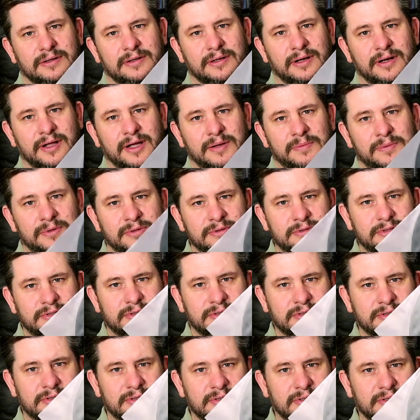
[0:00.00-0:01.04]
the
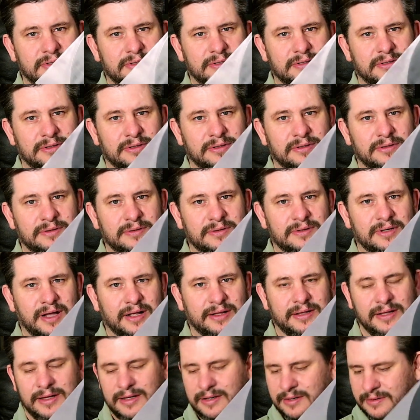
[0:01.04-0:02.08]
labels look
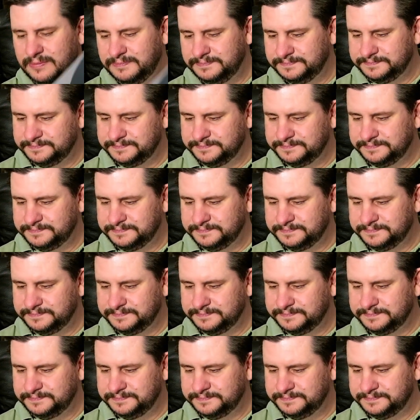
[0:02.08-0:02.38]
like that.